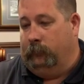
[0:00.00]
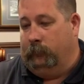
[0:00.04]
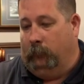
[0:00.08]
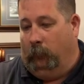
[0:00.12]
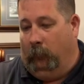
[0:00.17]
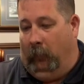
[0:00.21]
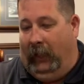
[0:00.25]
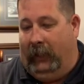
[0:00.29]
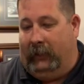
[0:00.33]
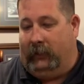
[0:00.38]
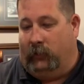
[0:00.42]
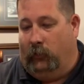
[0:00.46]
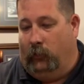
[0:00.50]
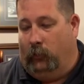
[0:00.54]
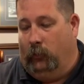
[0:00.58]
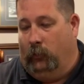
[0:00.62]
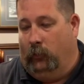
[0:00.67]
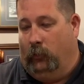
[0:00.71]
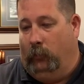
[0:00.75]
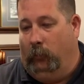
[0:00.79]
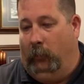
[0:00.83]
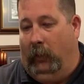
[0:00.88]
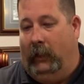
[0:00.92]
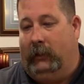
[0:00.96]
Back to
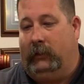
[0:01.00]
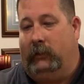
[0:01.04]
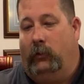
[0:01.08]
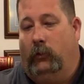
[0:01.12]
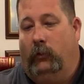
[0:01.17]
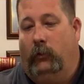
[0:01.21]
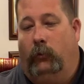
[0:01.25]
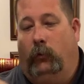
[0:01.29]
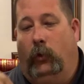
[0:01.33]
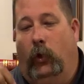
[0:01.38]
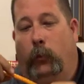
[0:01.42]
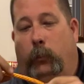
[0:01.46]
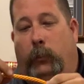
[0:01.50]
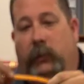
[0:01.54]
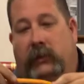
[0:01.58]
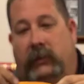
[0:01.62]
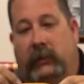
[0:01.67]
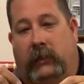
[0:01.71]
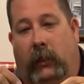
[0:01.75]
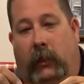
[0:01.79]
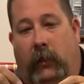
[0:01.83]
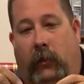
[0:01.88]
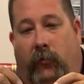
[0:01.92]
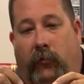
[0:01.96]
the rope
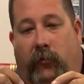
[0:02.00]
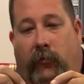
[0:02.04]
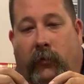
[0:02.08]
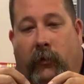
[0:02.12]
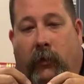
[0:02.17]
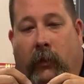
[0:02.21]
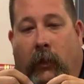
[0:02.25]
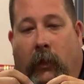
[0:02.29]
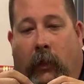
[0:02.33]
itself.